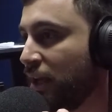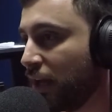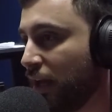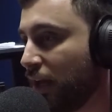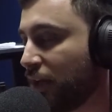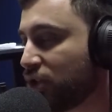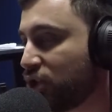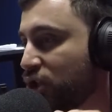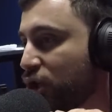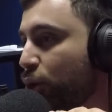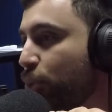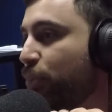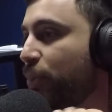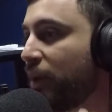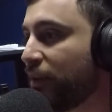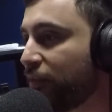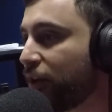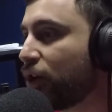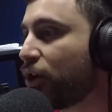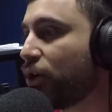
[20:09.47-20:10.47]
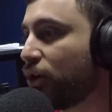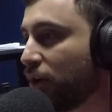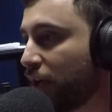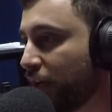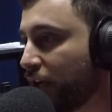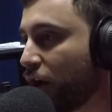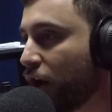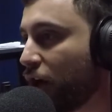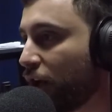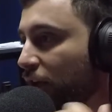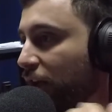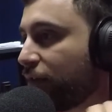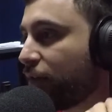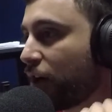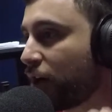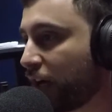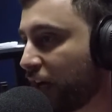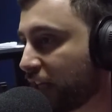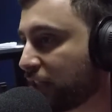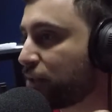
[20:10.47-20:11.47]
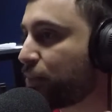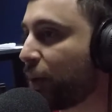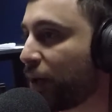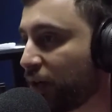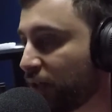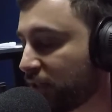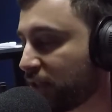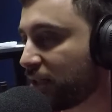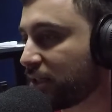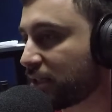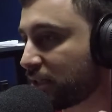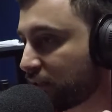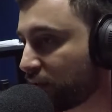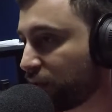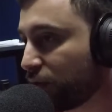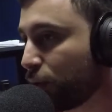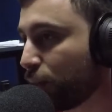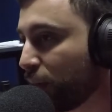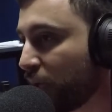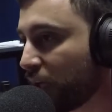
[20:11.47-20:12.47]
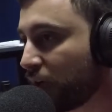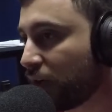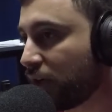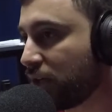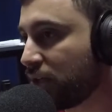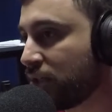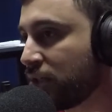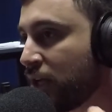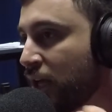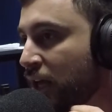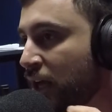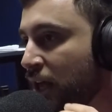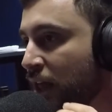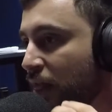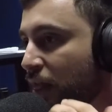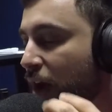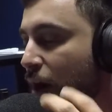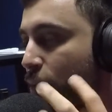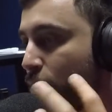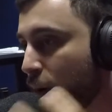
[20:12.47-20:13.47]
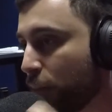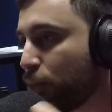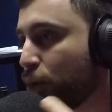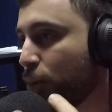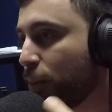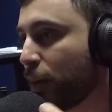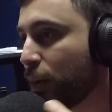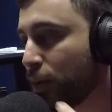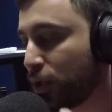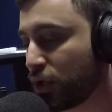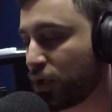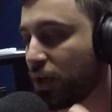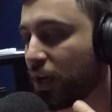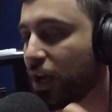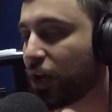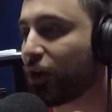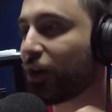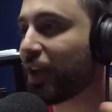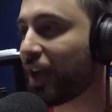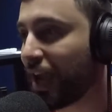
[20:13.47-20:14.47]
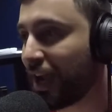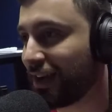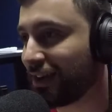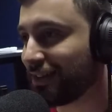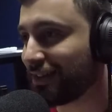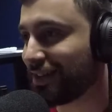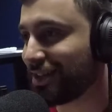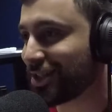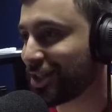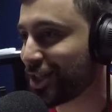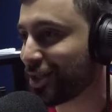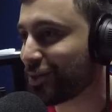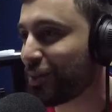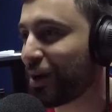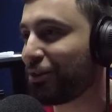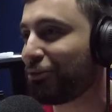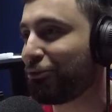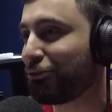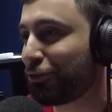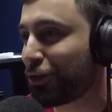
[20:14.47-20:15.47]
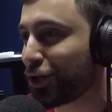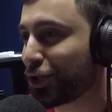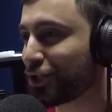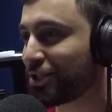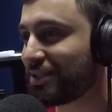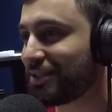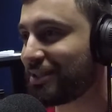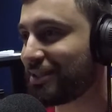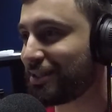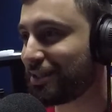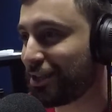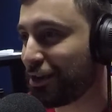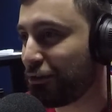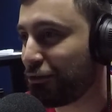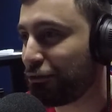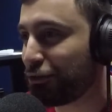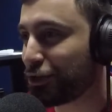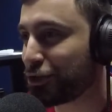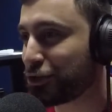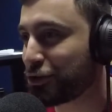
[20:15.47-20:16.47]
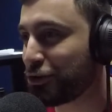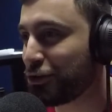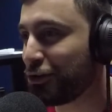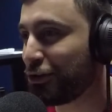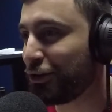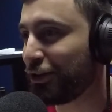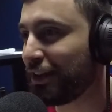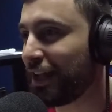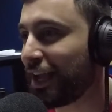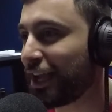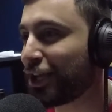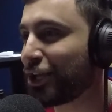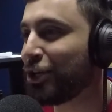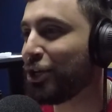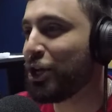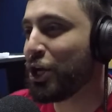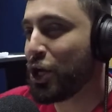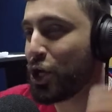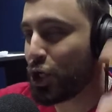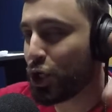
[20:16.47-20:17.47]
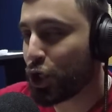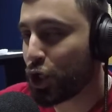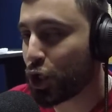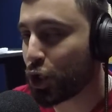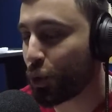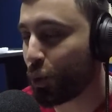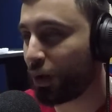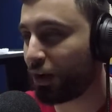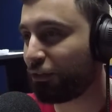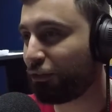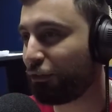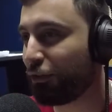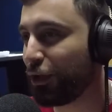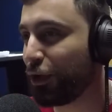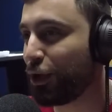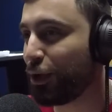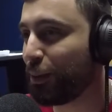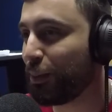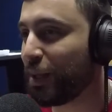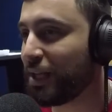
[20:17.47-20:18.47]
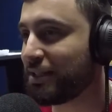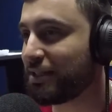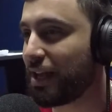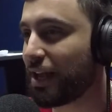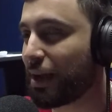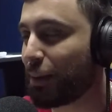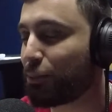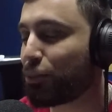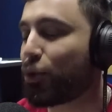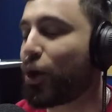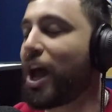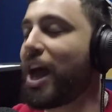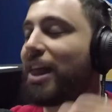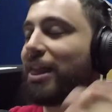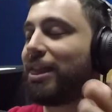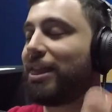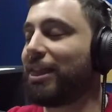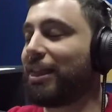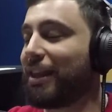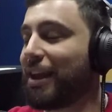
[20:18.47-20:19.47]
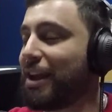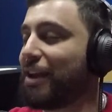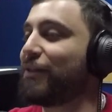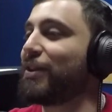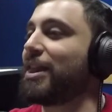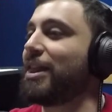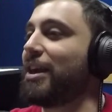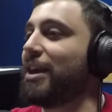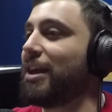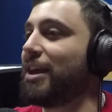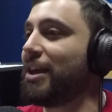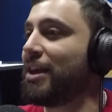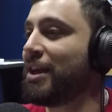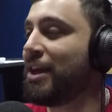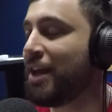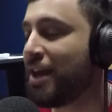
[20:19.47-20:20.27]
is so pivotal in all of our experiences as filmmakers. That one moment where you're like, okay, this is my first official like short film, take a breath kind of a thing.